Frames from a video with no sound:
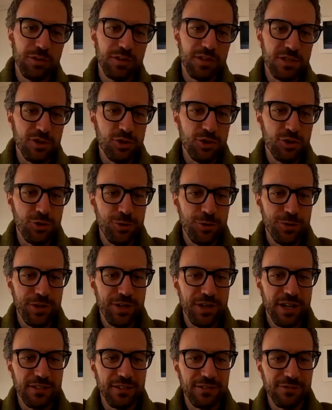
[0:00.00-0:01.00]
journey
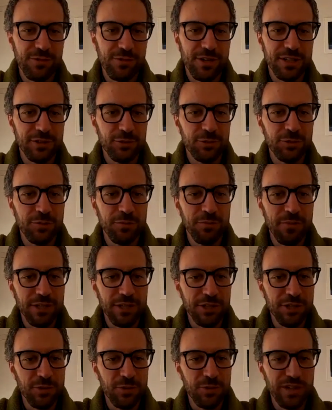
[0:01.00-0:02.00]
and tried to
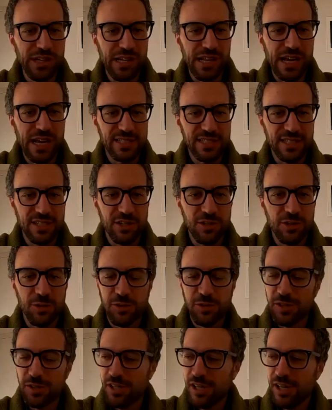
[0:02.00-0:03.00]
imagine with LuxCo
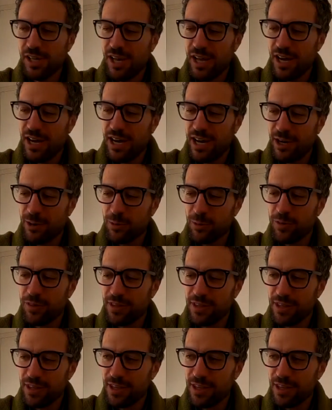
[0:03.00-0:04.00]
how
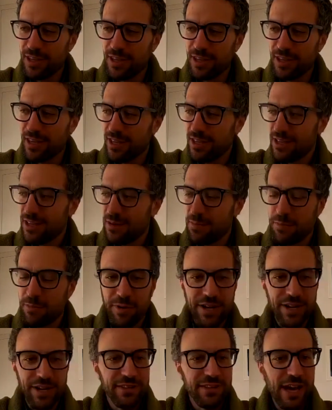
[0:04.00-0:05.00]
the
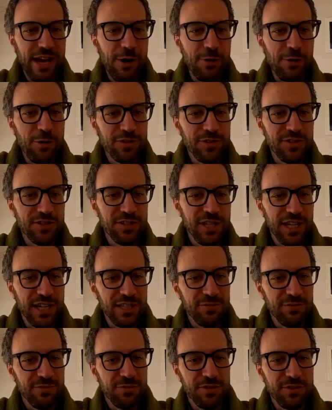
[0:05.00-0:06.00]
breakdown of
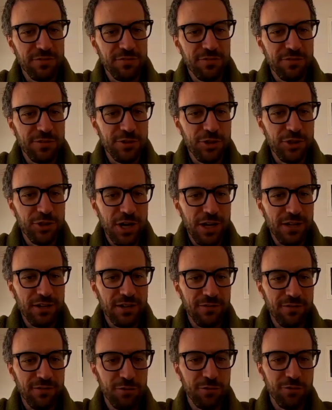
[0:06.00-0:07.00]
sales for different
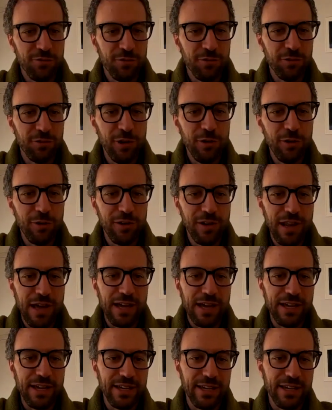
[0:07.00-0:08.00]
channels would look
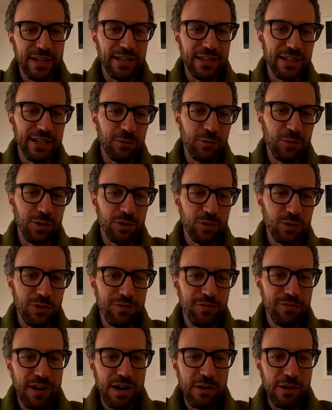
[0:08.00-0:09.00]
like. And what we
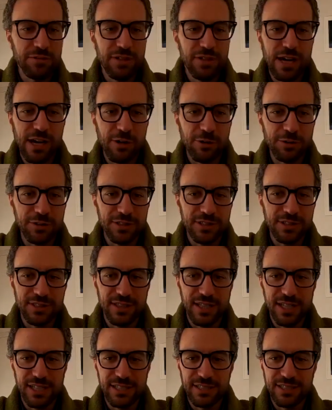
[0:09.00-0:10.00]
found out is
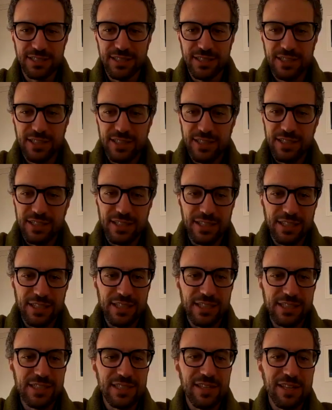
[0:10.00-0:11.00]
that
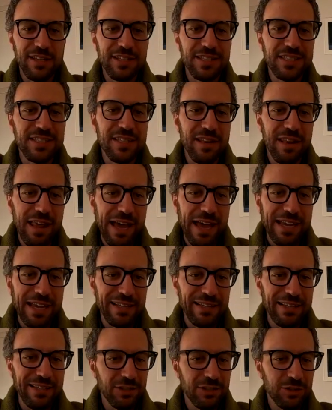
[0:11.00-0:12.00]
it's
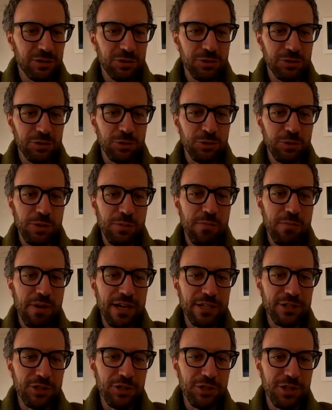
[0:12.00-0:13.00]
likely to
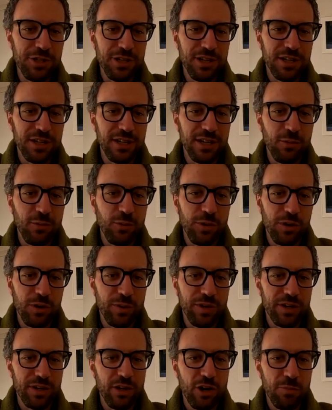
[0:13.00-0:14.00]
imagine a world where
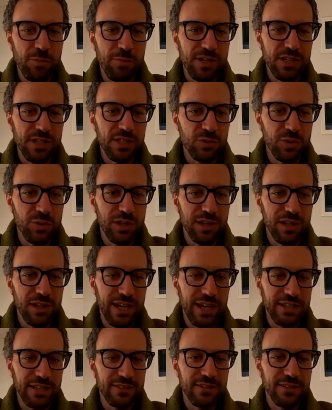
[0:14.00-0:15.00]
companies will get